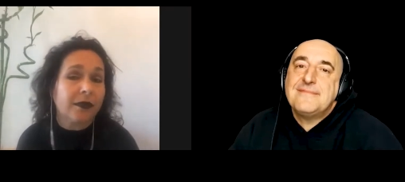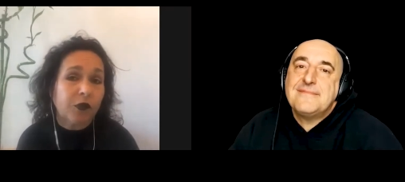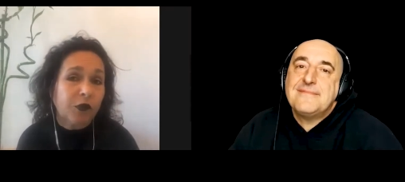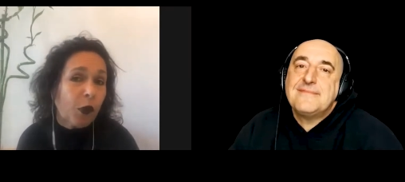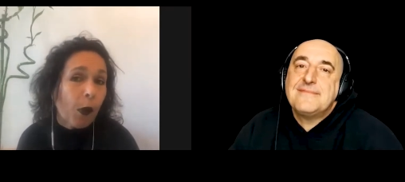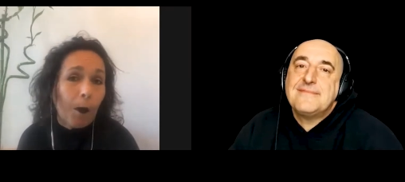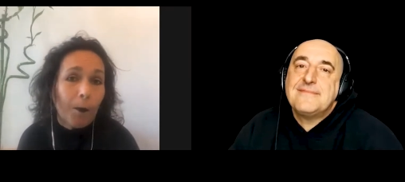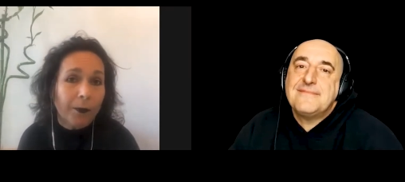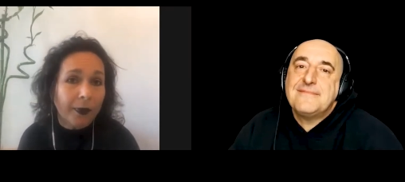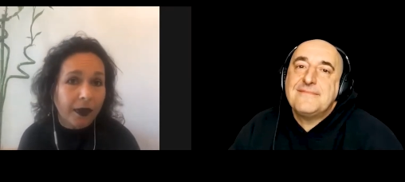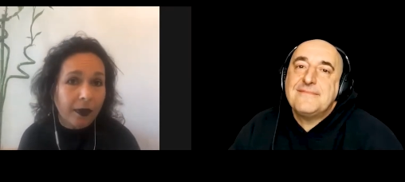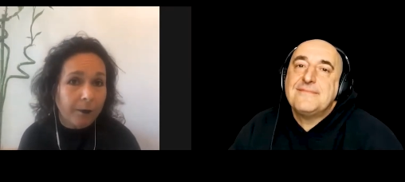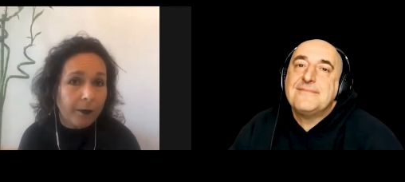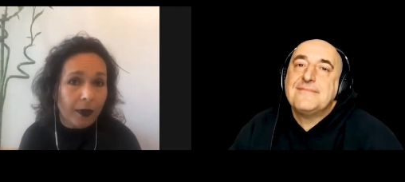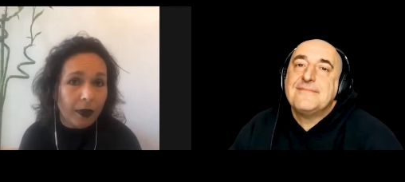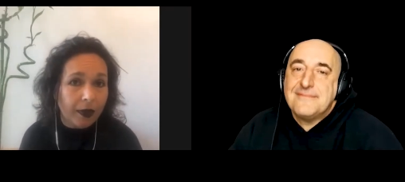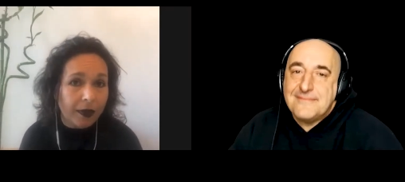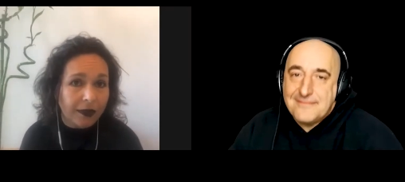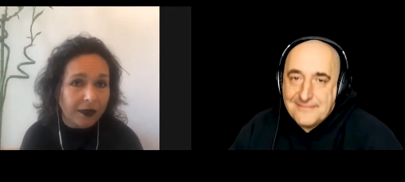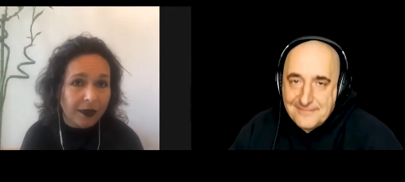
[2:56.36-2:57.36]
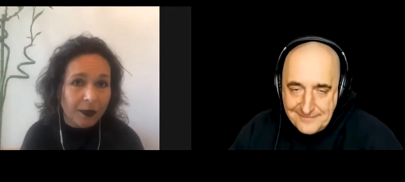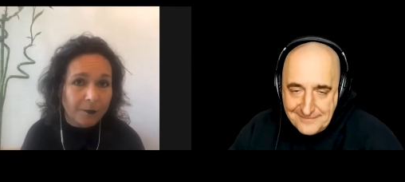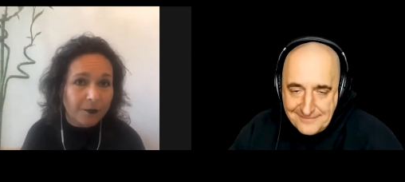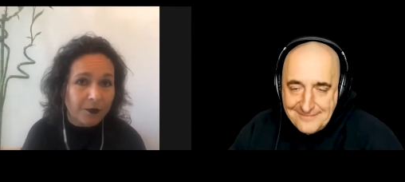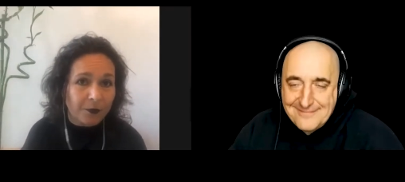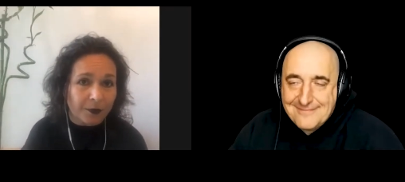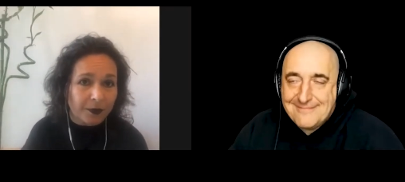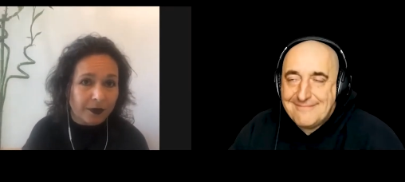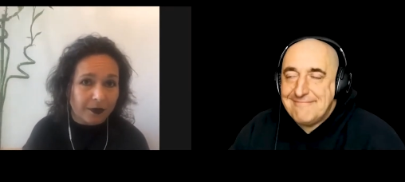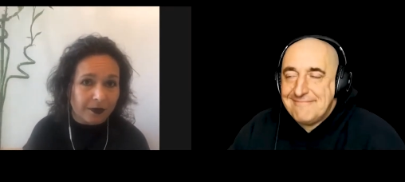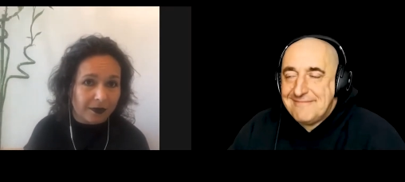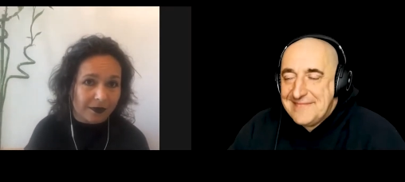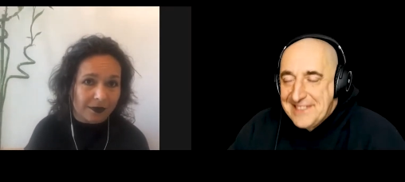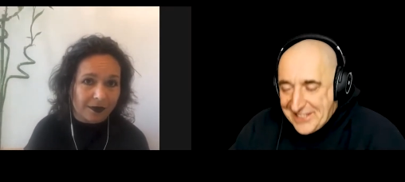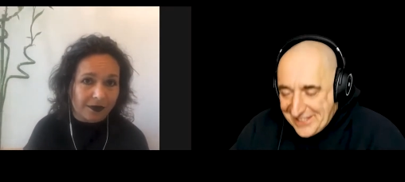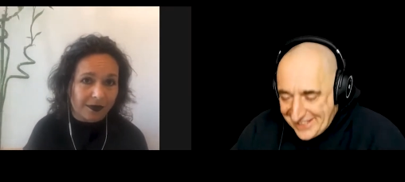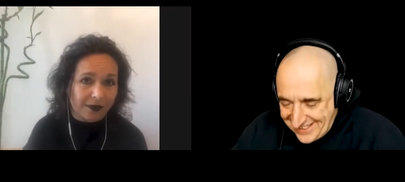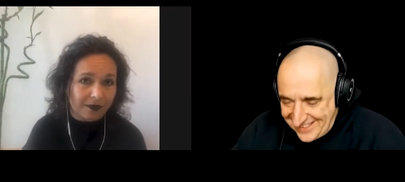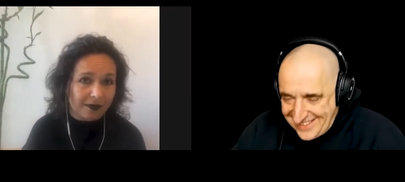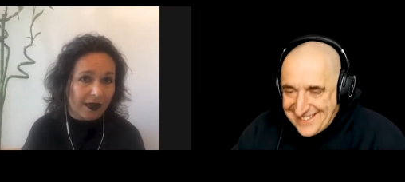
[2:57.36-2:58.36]
Speaker 1: zombie apocalypse because
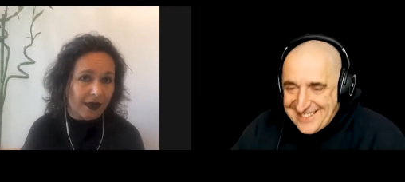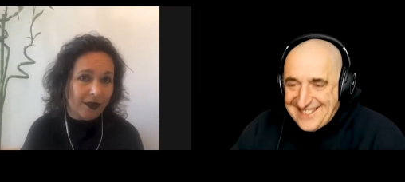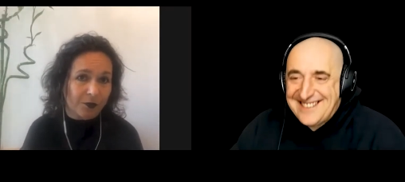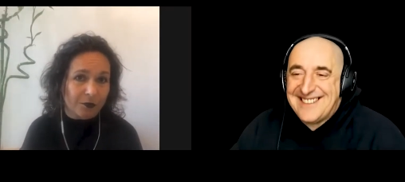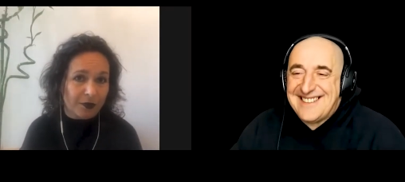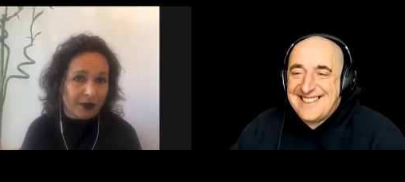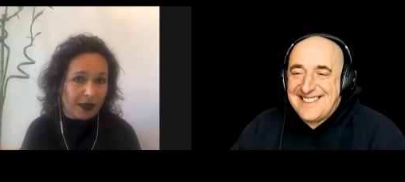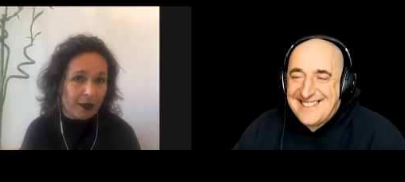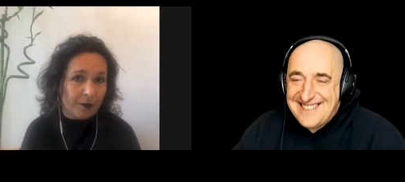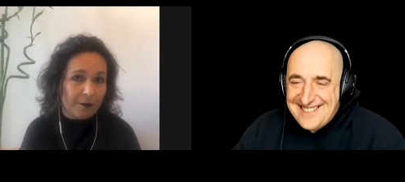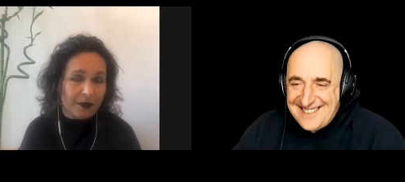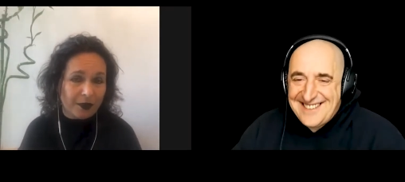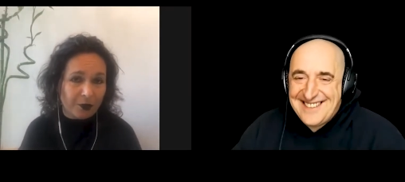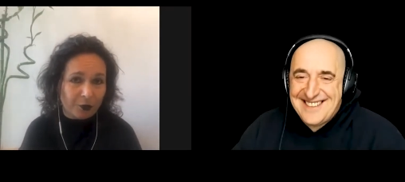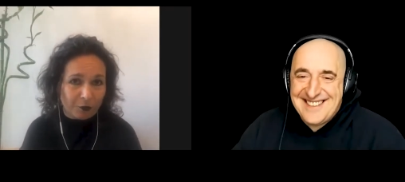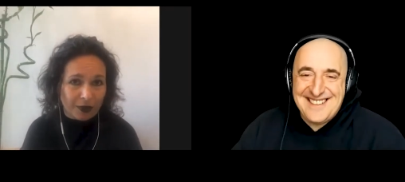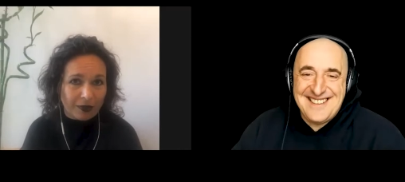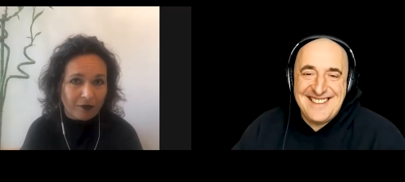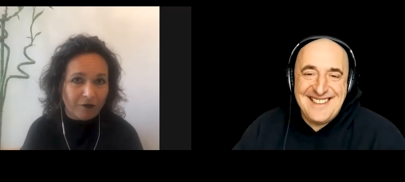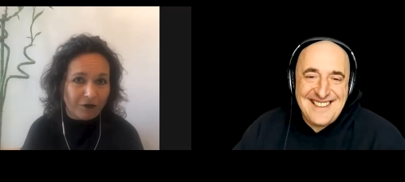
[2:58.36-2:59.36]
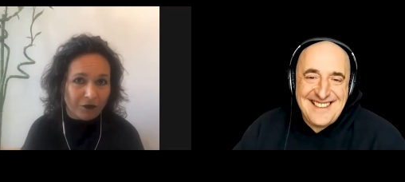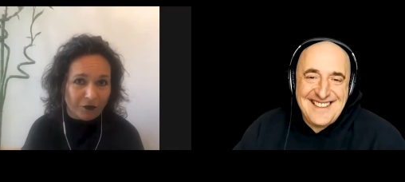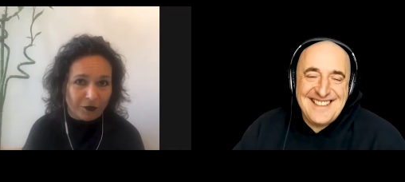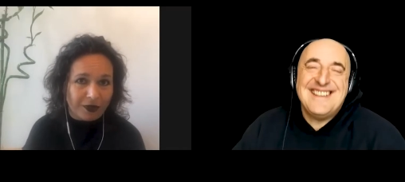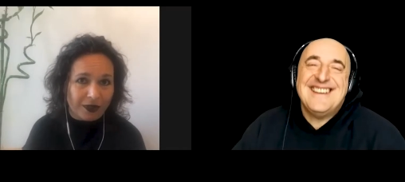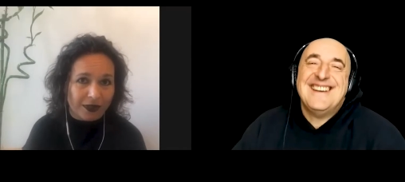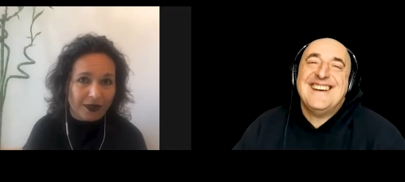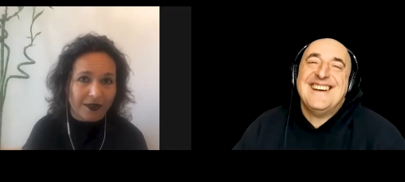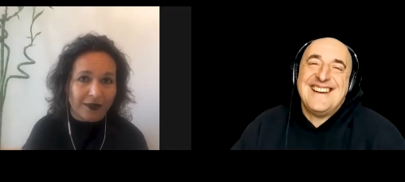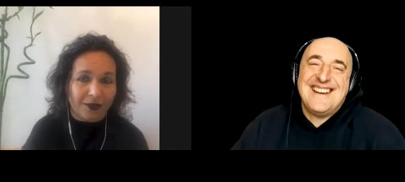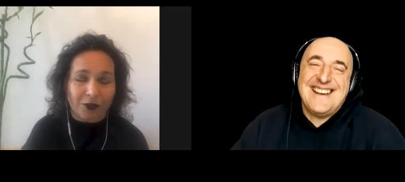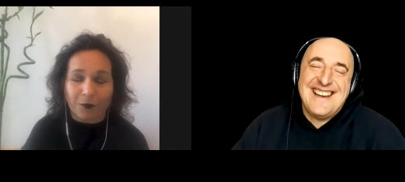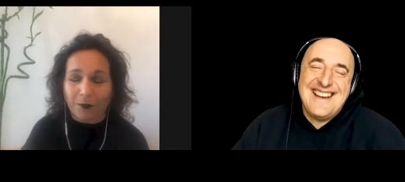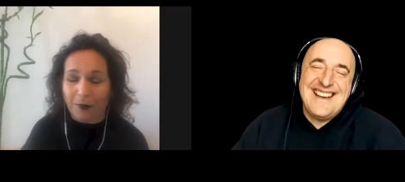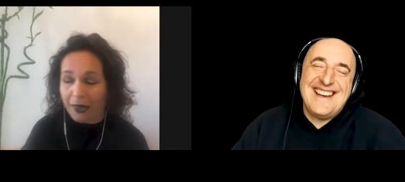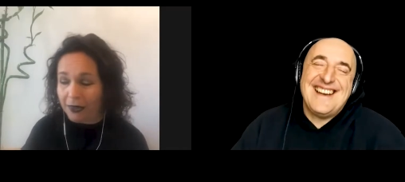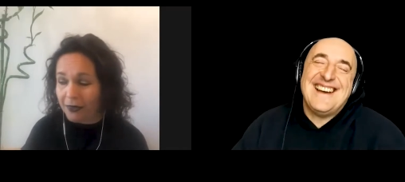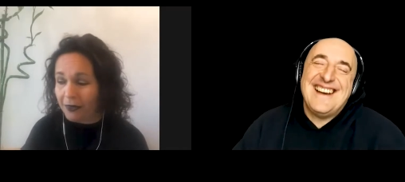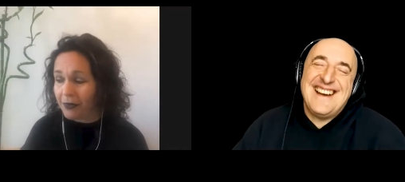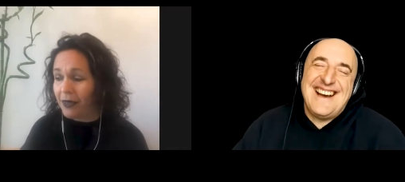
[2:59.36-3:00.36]
that's what i have been trying for in years
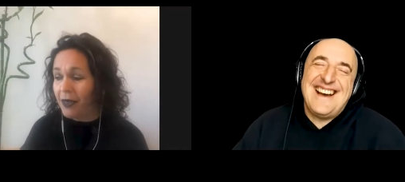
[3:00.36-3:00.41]
past